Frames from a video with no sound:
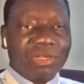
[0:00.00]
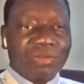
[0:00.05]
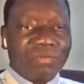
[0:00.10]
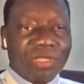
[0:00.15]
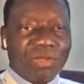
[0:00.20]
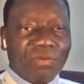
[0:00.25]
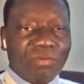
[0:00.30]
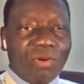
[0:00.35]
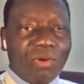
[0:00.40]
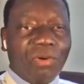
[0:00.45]
of
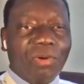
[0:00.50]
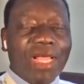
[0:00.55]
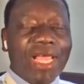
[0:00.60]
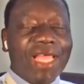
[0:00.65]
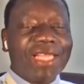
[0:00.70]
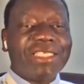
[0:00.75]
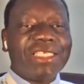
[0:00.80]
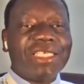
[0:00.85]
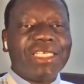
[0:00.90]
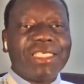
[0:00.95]
the war
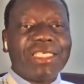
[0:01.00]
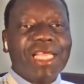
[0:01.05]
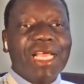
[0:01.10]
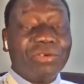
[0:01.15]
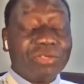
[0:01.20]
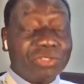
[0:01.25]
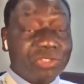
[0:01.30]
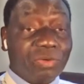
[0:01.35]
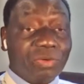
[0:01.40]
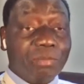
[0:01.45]
until
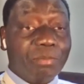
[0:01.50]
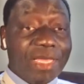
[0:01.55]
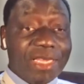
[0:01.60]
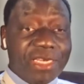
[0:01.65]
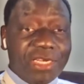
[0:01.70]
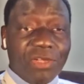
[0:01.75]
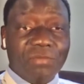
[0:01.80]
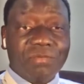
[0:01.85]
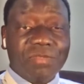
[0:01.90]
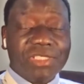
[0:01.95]
now. So
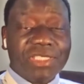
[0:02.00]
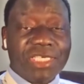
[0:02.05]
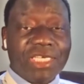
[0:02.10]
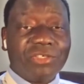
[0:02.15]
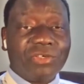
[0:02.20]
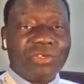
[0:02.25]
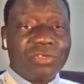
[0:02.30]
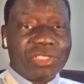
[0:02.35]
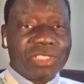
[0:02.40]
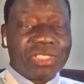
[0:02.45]
many of these
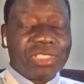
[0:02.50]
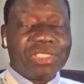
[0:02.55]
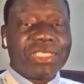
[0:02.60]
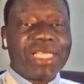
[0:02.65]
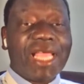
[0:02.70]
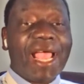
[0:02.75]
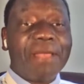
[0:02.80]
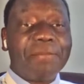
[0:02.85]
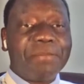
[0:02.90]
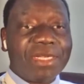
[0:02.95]
atrocities
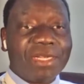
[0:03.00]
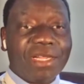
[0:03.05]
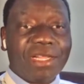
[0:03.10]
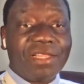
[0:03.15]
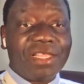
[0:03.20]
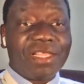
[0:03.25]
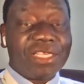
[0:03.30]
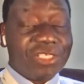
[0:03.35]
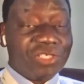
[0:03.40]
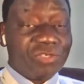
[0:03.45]
happen
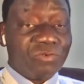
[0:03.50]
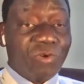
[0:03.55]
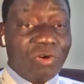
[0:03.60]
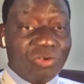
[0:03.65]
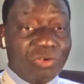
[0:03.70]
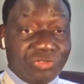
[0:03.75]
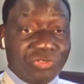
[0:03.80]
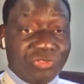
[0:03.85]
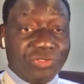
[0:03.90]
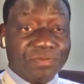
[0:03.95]
under his
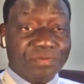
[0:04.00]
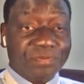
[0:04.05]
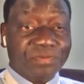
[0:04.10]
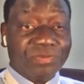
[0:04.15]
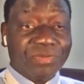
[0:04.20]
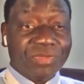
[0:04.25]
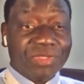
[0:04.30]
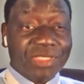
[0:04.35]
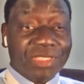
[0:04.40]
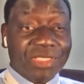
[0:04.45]
watch.
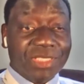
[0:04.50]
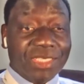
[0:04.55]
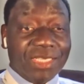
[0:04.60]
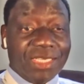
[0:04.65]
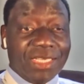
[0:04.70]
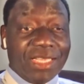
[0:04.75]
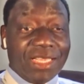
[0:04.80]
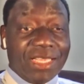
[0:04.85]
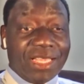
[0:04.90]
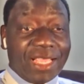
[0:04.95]

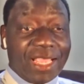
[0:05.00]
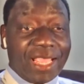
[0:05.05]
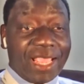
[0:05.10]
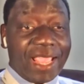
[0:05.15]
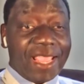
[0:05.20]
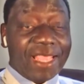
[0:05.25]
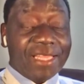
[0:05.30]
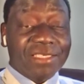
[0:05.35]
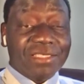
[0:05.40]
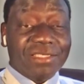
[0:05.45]

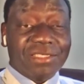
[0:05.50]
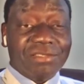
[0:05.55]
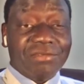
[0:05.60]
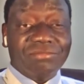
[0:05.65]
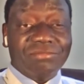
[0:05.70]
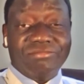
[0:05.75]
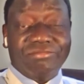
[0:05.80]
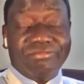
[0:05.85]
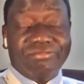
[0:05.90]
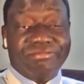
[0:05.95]
And
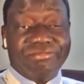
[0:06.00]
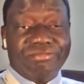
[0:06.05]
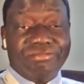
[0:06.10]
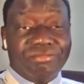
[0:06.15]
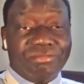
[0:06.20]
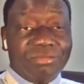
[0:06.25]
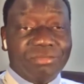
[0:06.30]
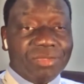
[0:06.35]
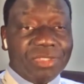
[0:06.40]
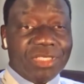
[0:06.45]

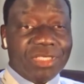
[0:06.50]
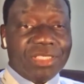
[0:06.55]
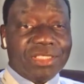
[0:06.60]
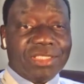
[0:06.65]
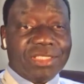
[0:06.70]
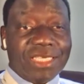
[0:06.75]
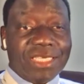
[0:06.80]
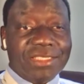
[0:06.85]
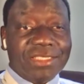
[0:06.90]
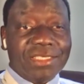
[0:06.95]

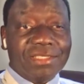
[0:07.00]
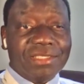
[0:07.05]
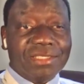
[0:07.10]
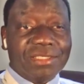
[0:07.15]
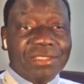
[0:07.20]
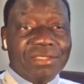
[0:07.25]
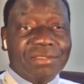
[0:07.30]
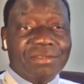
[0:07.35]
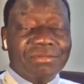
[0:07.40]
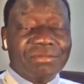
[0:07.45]
it doesn't
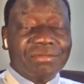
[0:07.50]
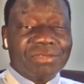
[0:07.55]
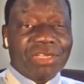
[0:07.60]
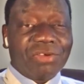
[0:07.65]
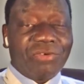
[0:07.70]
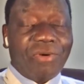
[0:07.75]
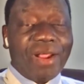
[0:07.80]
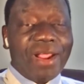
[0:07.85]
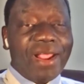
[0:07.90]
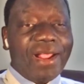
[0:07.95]

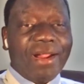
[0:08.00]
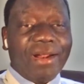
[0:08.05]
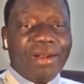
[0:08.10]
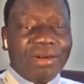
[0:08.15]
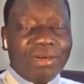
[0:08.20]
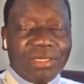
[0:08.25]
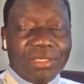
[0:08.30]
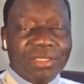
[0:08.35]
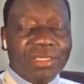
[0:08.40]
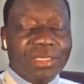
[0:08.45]
require